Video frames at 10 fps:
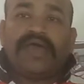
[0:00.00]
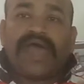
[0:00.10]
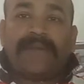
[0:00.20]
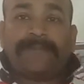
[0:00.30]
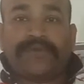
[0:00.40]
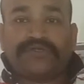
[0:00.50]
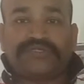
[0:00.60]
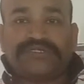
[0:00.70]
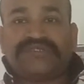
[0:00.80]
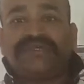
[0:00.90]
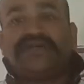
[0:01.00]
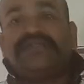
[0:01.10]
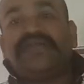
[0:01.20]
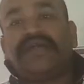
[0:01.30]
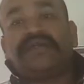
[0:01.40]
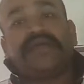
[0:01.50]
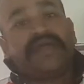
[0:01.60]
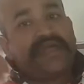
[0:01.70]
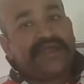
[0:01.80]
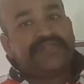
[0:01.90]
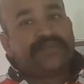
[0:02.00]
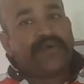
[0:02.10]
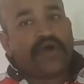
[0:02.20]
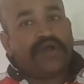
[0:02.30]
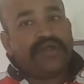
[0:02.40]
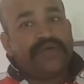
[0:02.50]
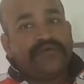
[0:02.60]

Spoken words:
approaches that hit the ball